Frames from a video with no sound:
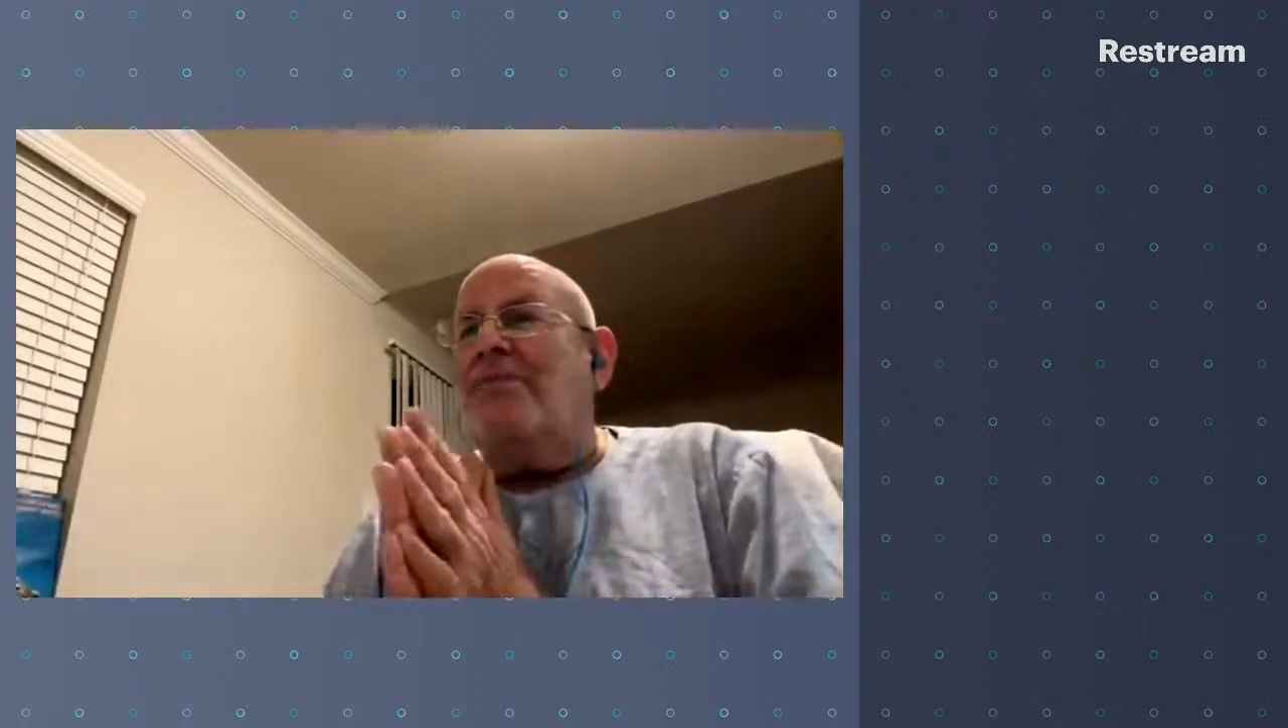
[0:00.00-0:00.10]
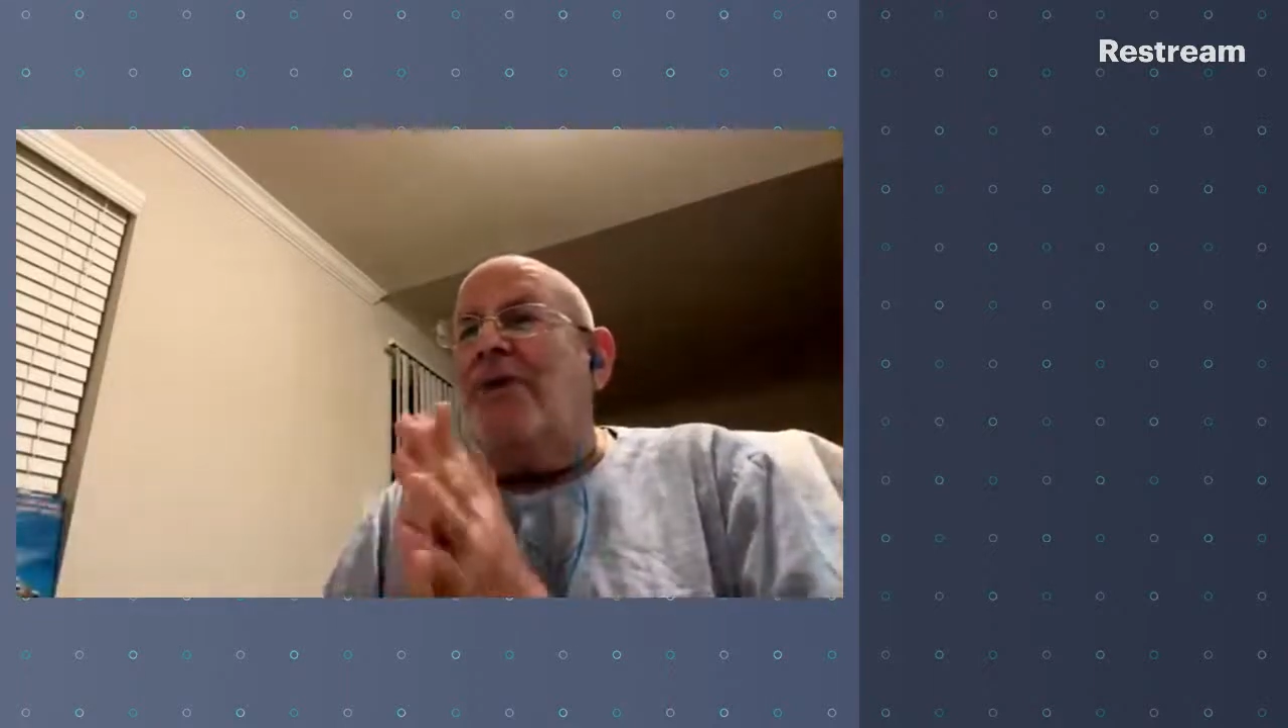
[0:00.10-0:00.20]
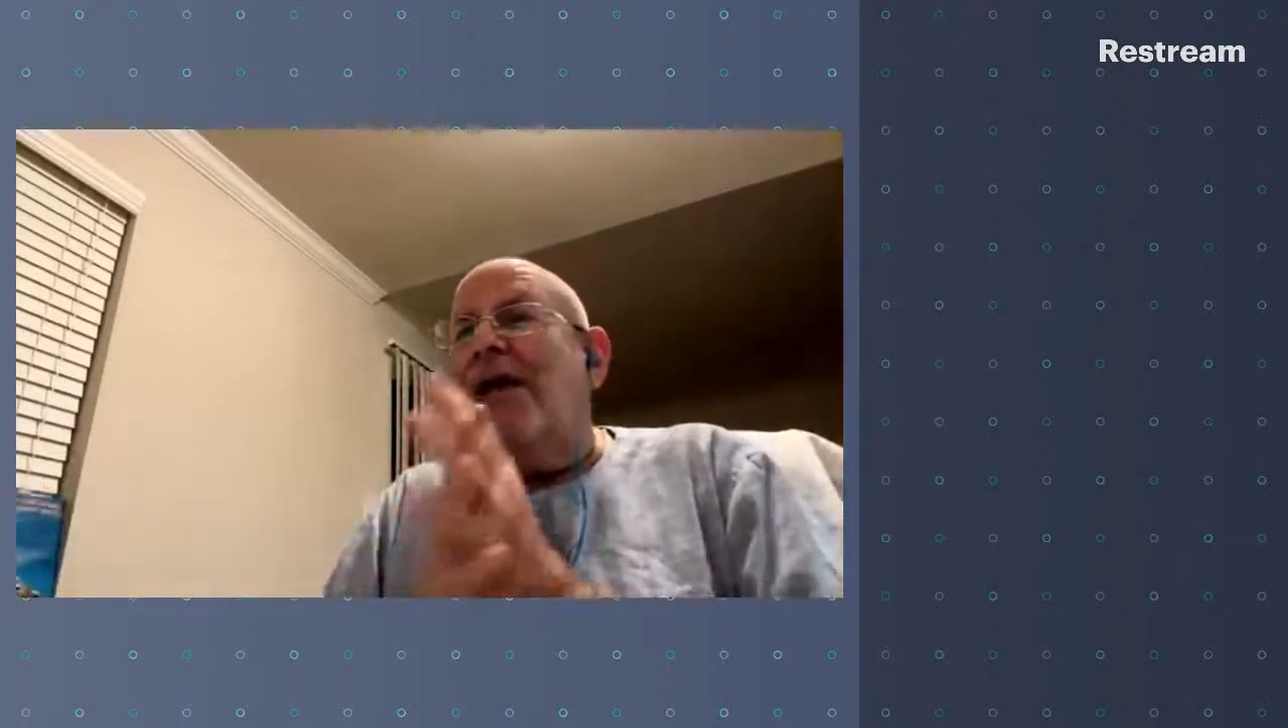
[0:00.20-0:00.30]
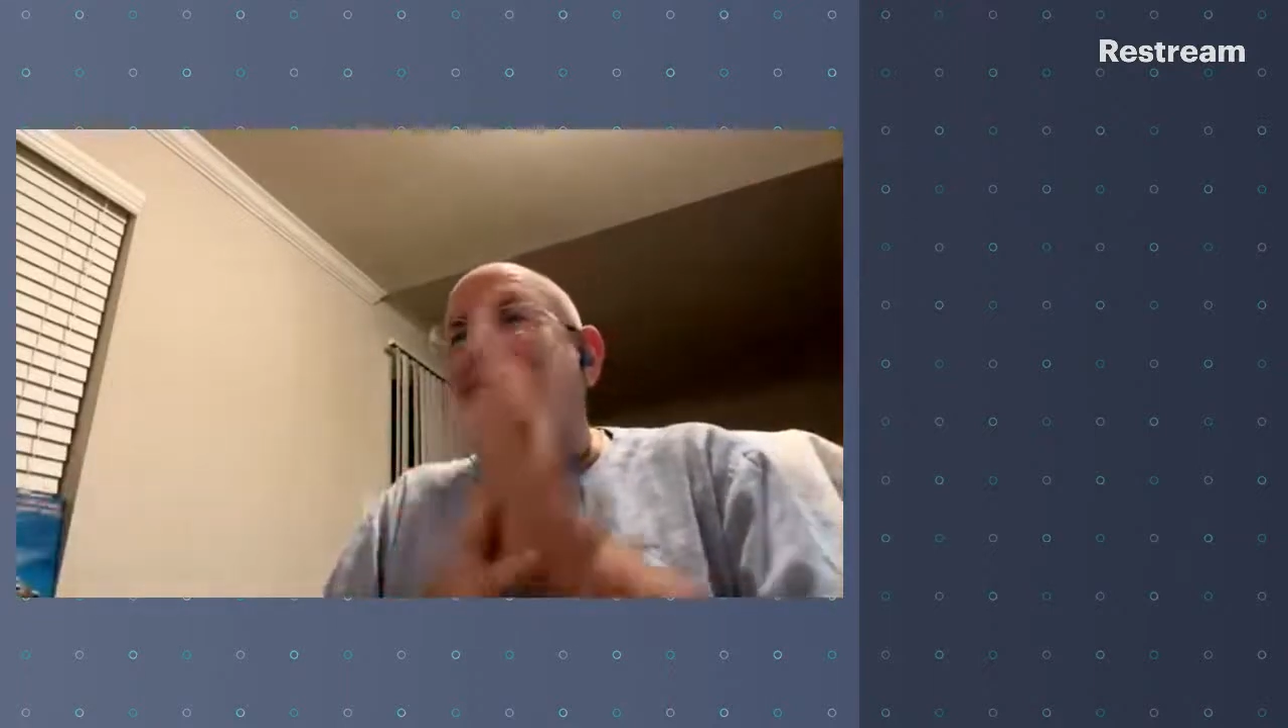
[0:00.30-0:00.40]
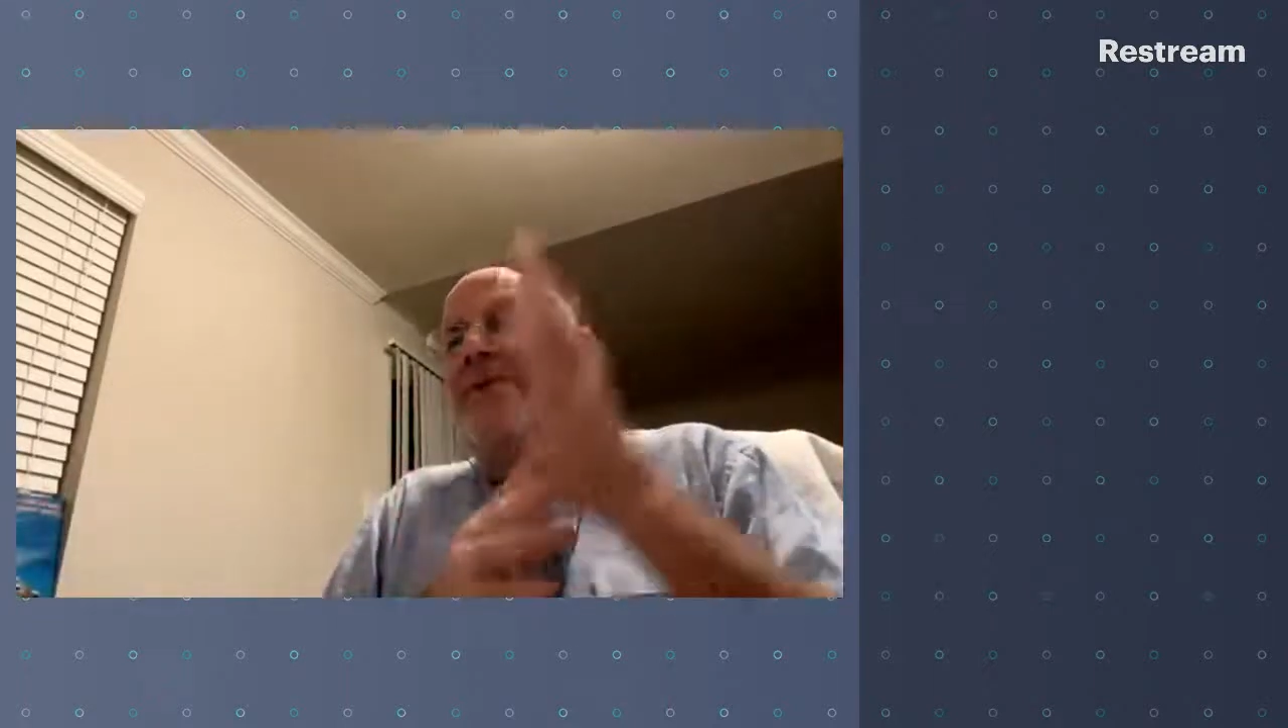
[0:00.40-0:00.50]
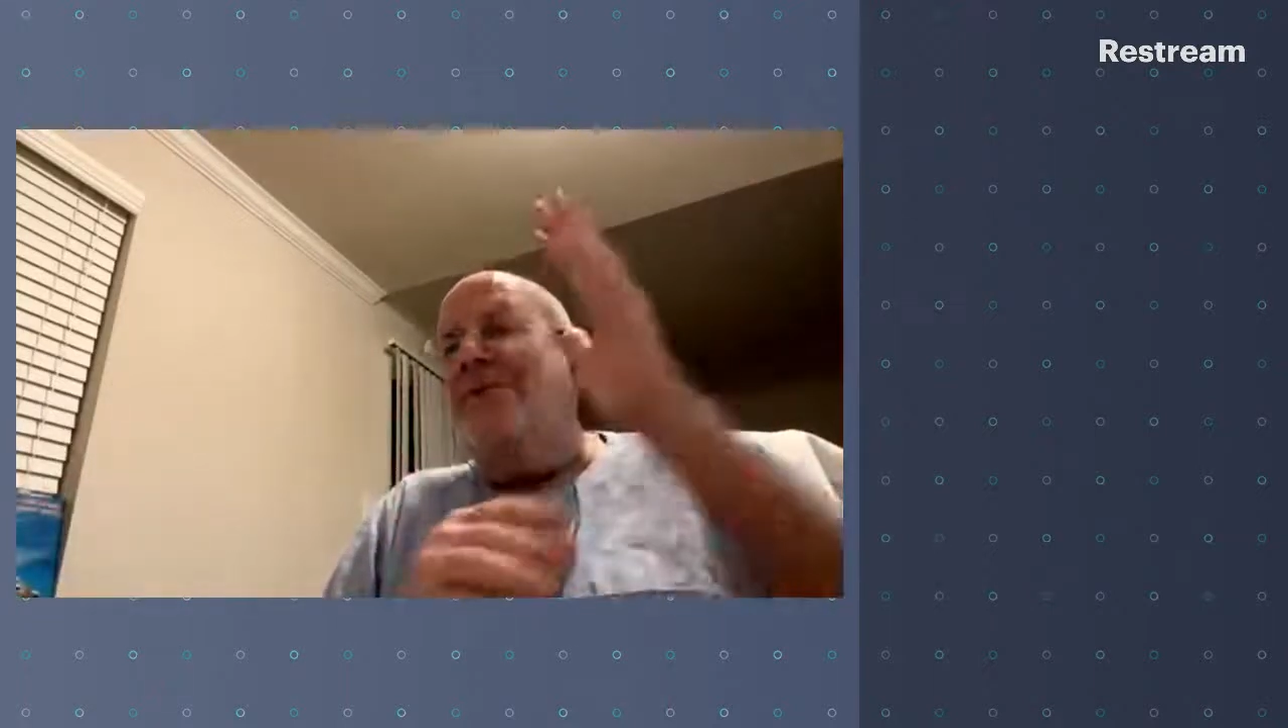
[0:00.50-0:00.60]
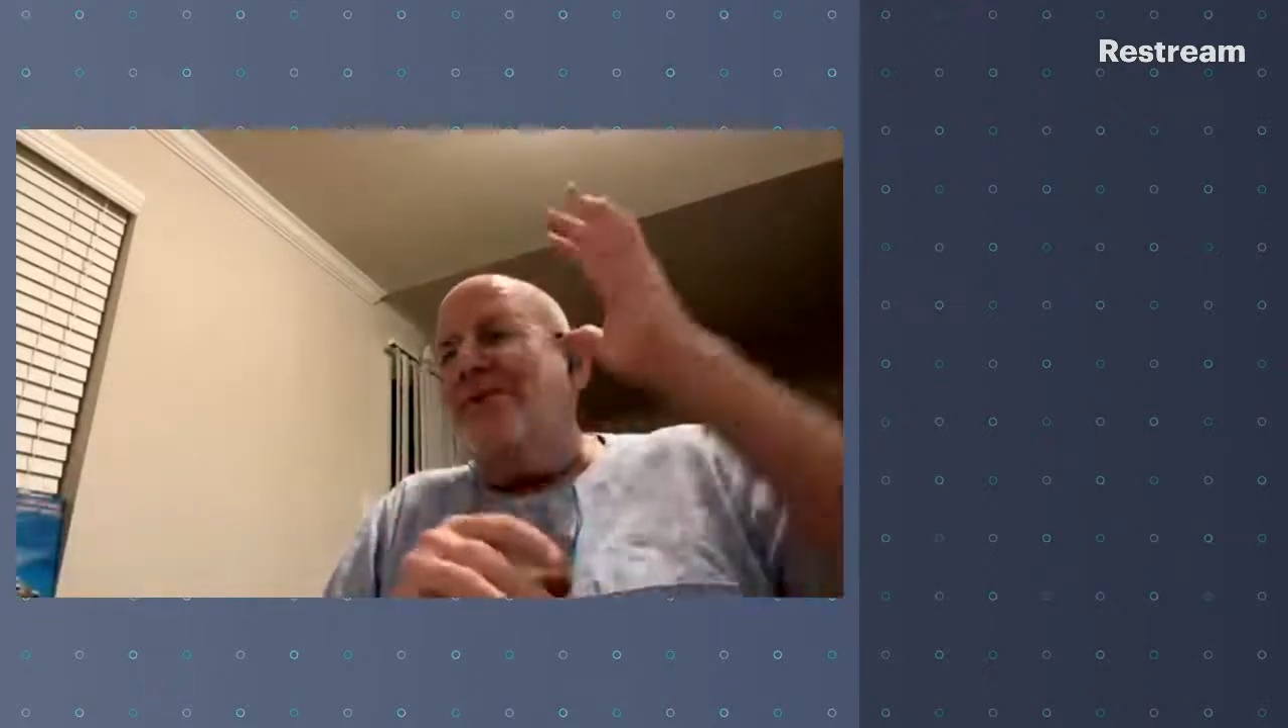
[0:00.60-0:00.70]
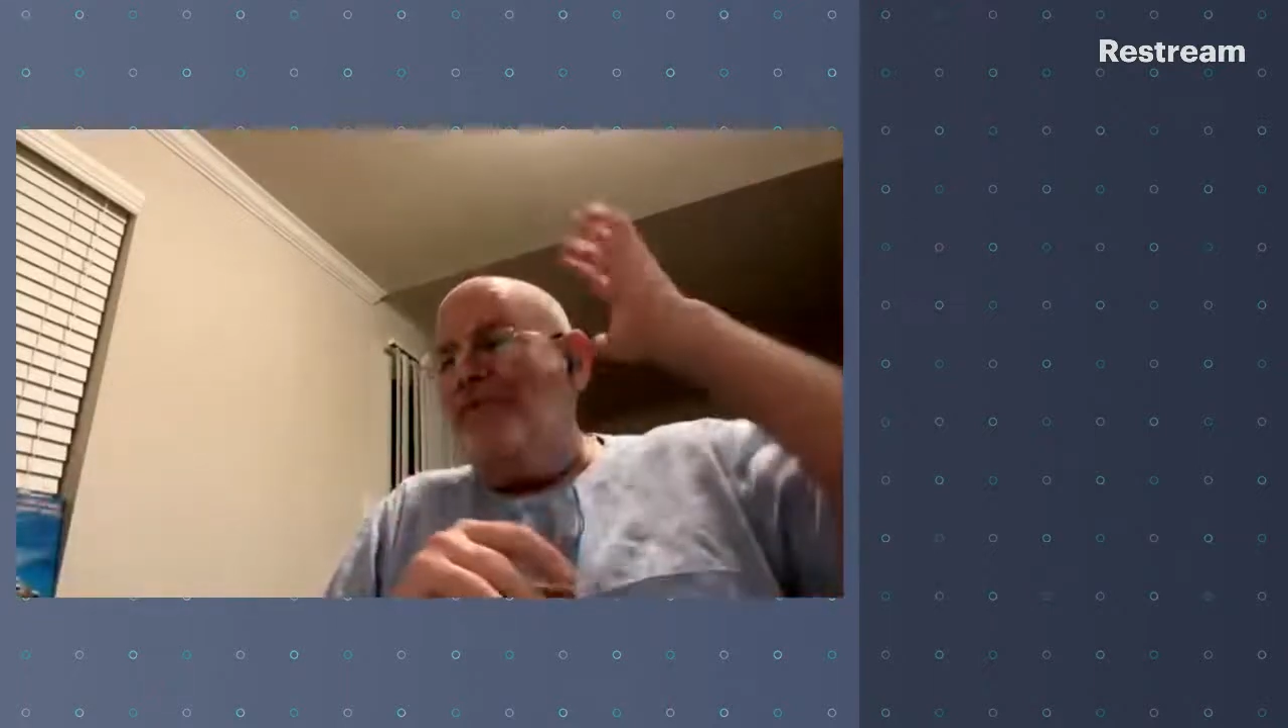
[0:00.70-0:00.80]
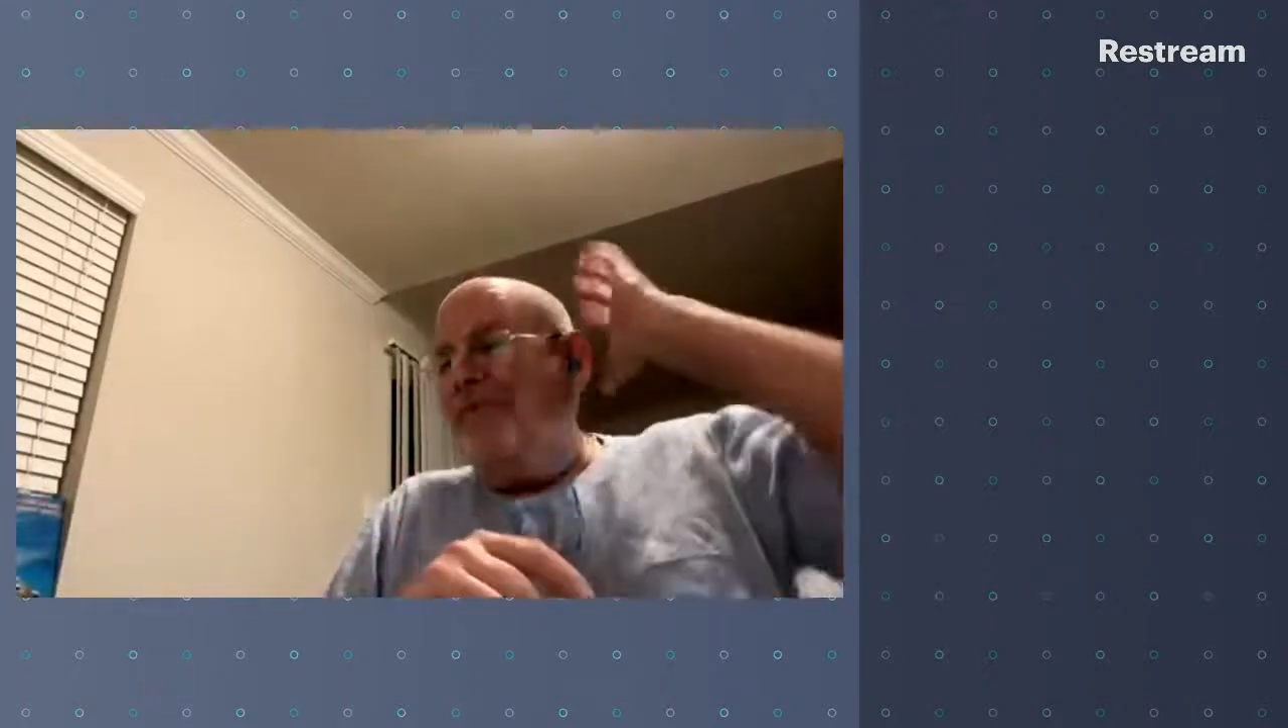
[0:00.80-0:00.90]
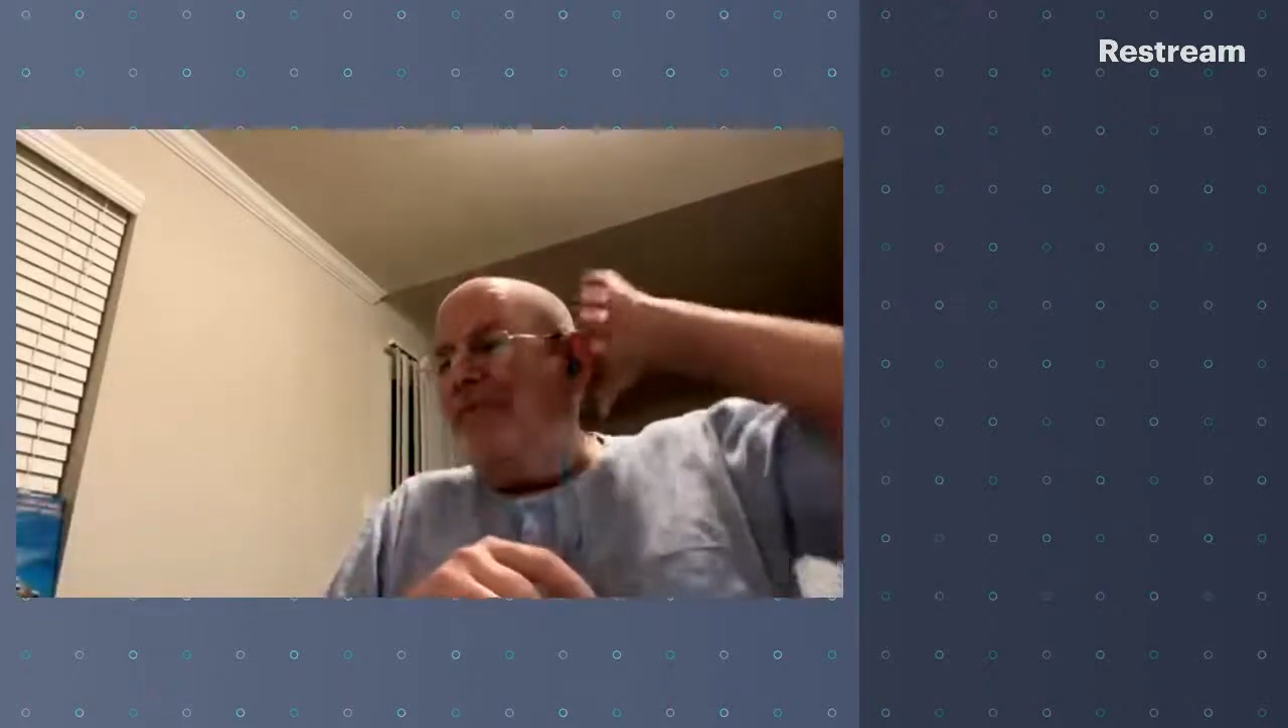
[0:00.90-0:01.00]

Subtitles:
prayers